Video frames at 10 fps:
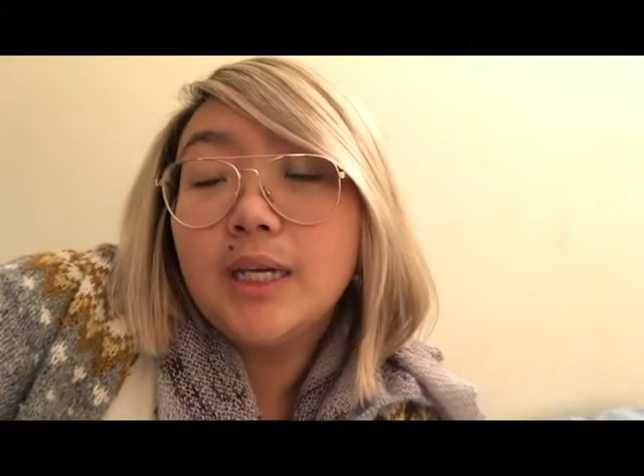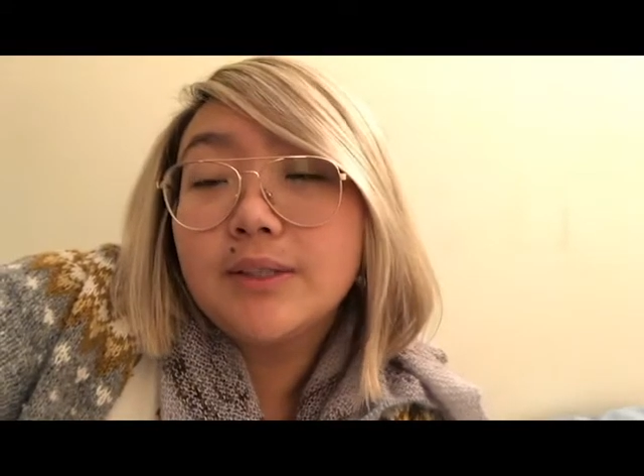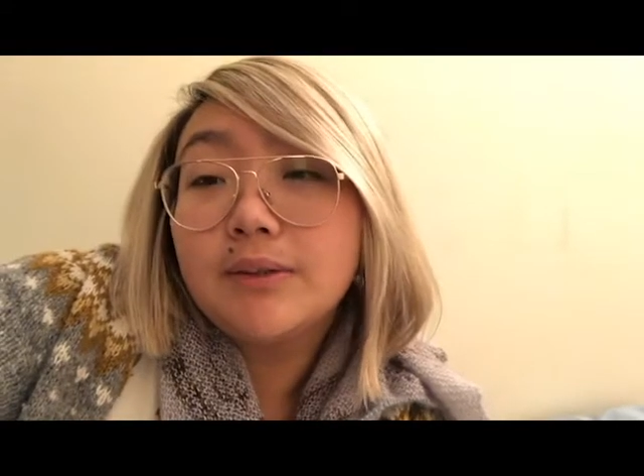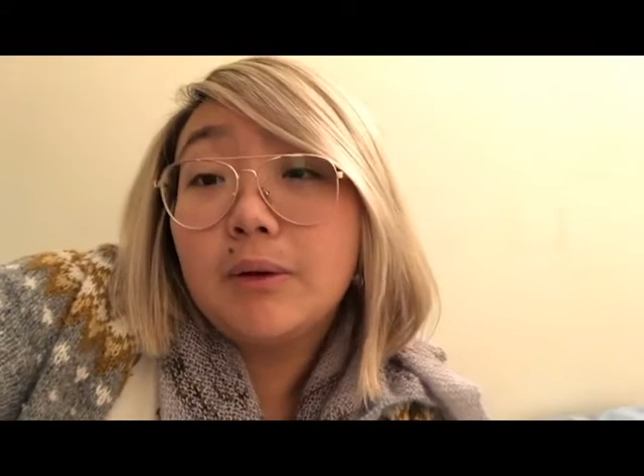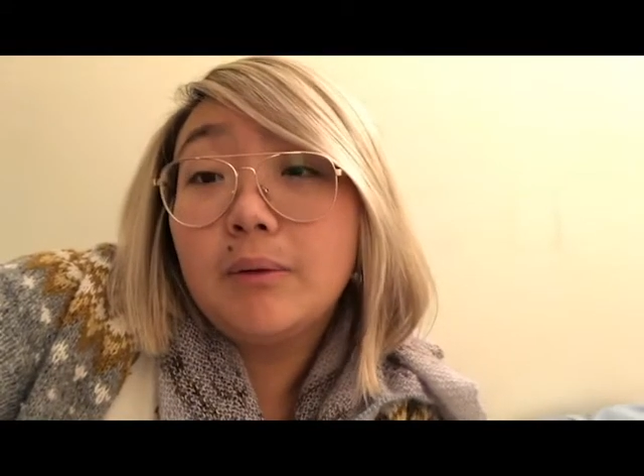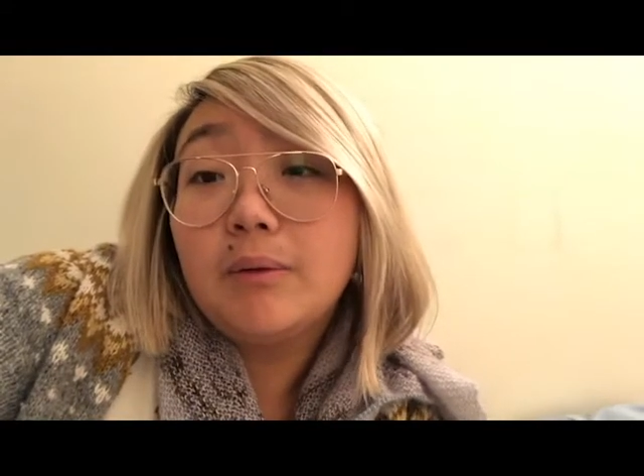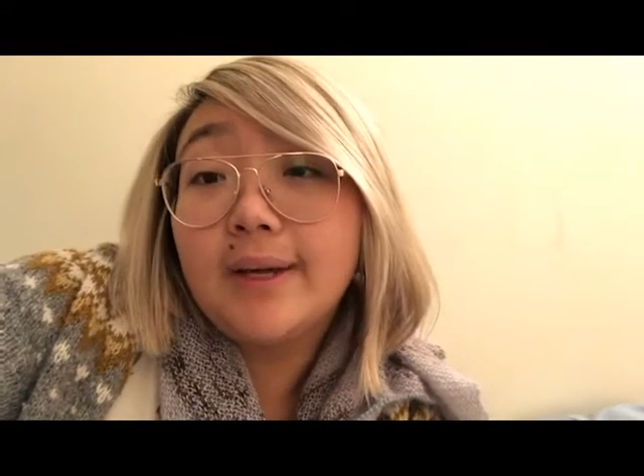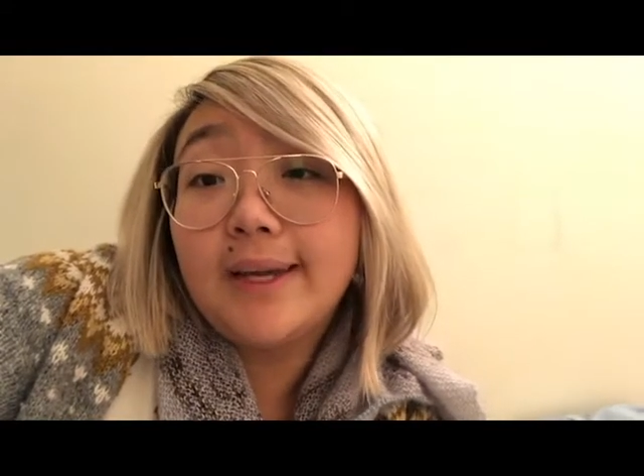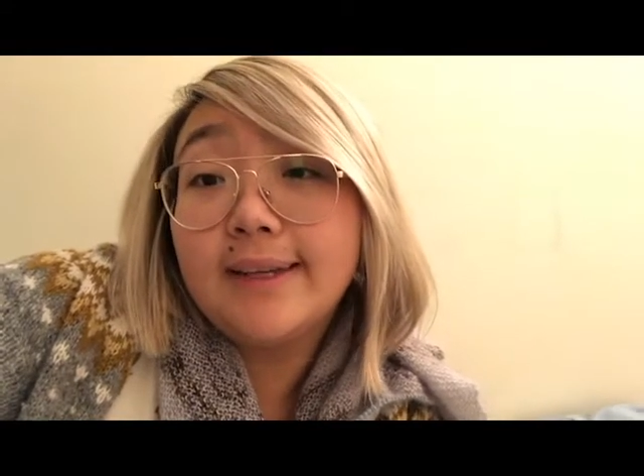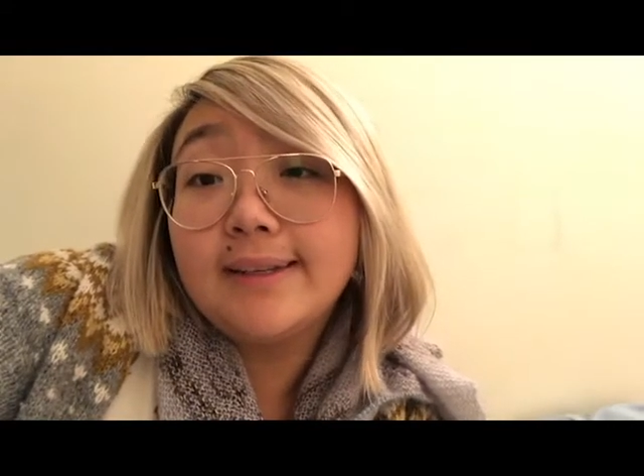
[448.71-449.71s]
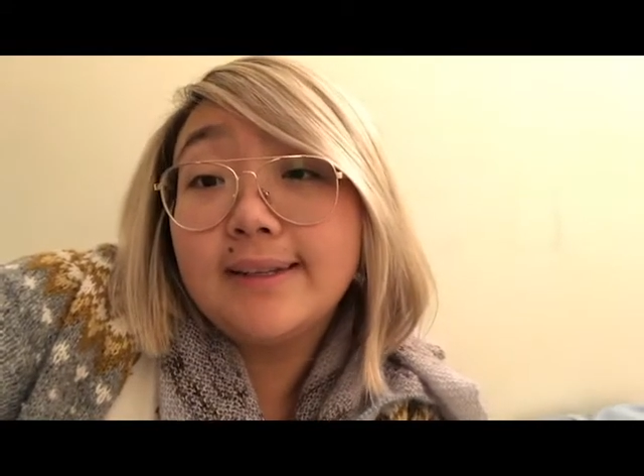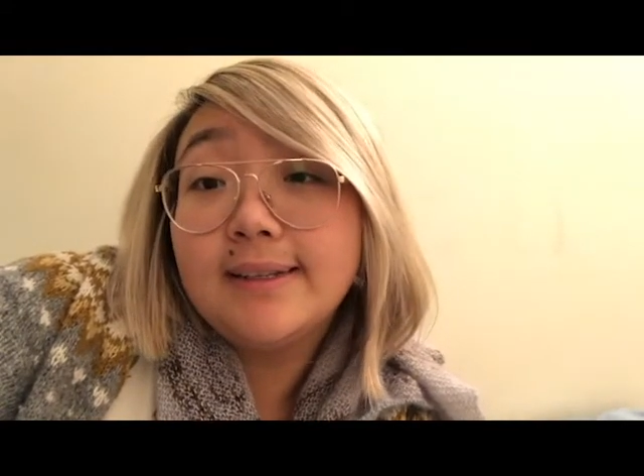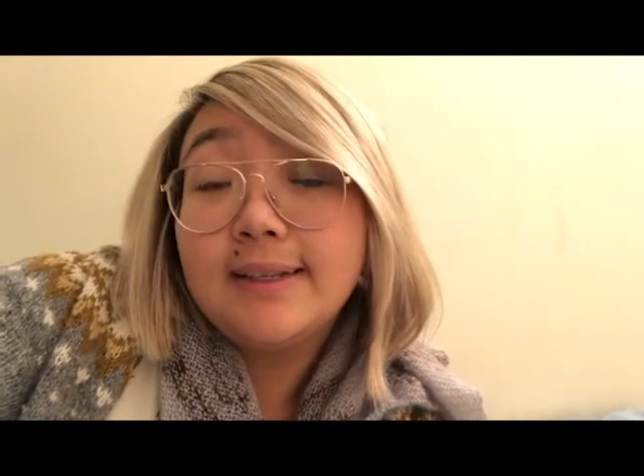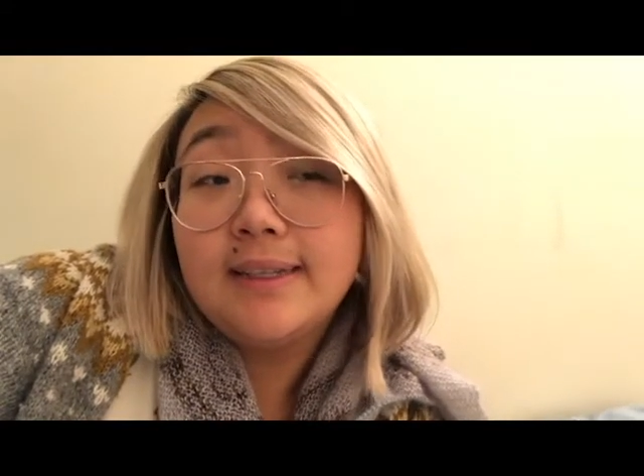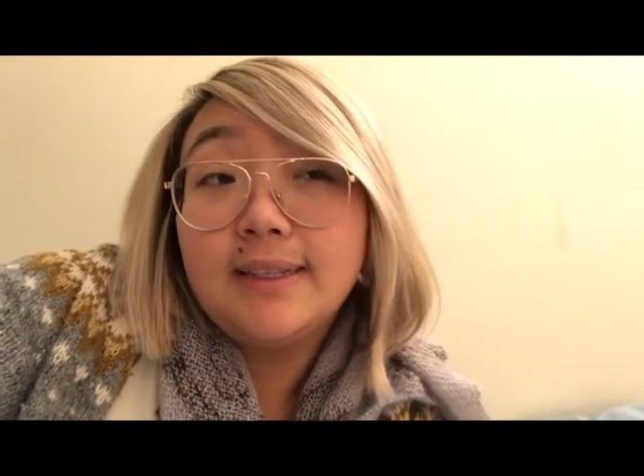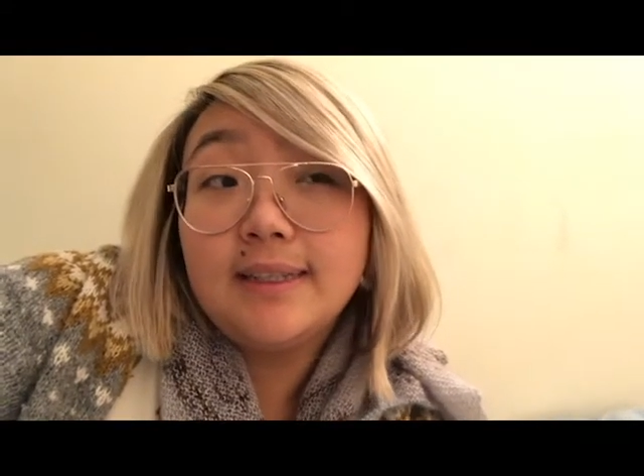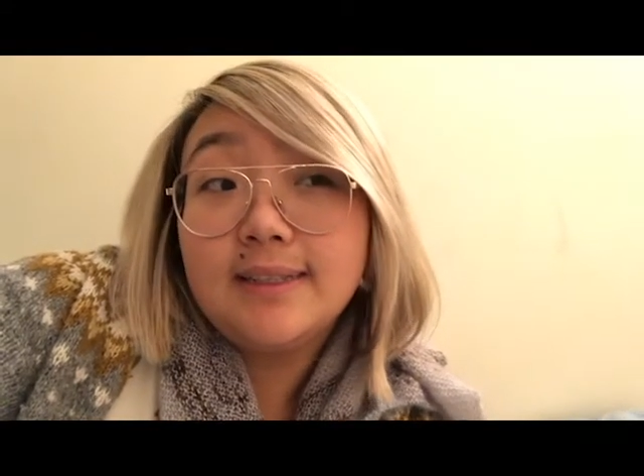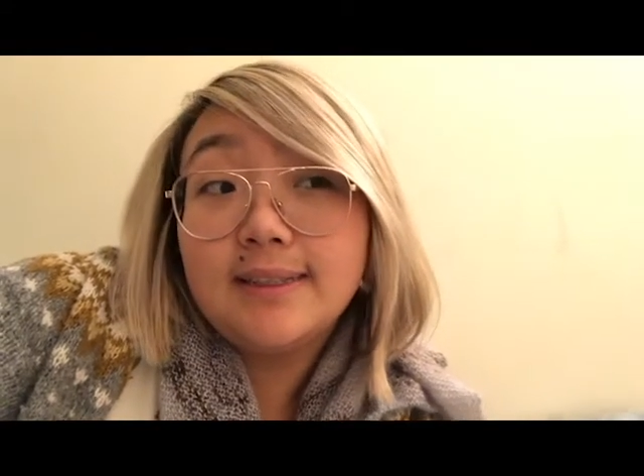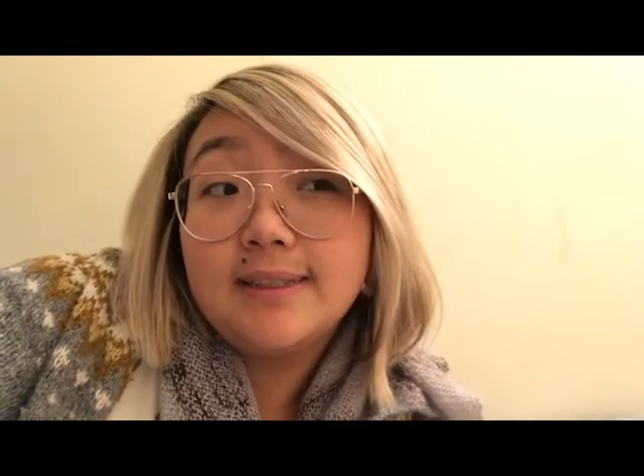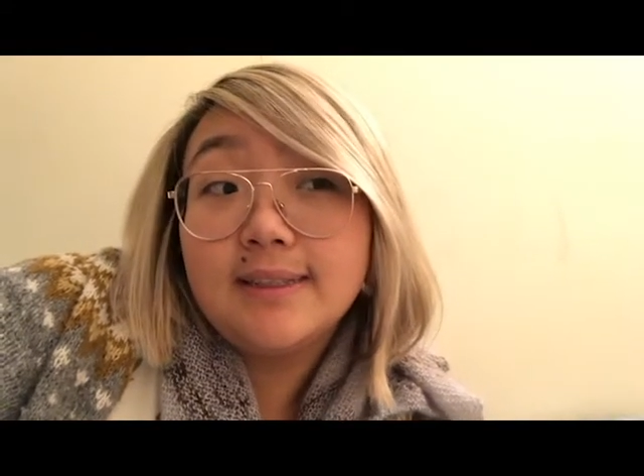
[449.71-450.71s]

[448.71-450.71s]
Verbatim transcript: So I had to eat